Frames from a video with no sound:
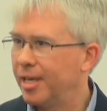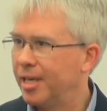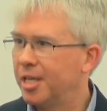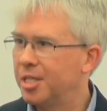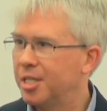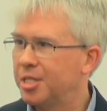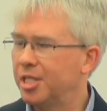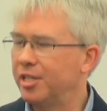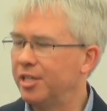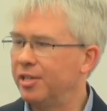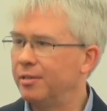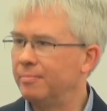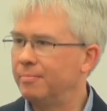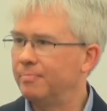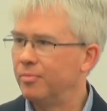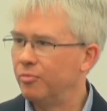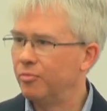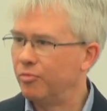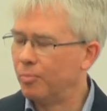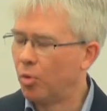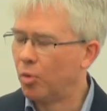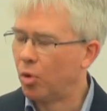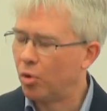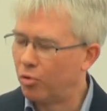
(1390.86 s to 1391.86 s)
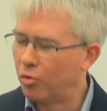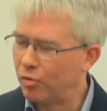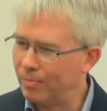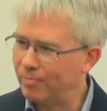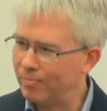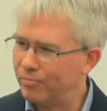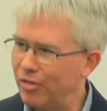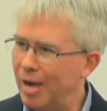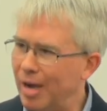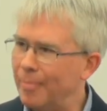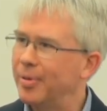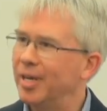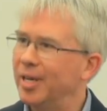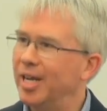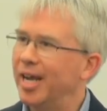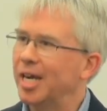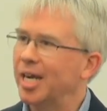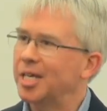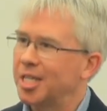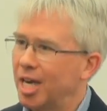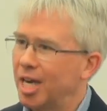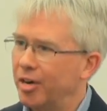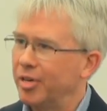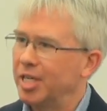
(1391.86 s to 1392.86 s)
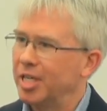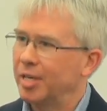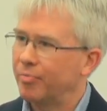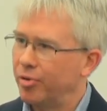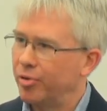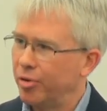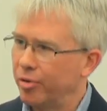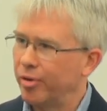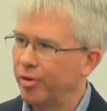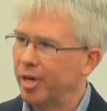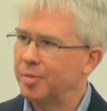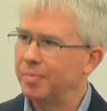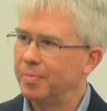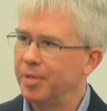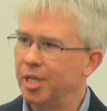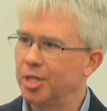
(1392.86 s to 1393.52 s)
see more rapidly accelerating progress,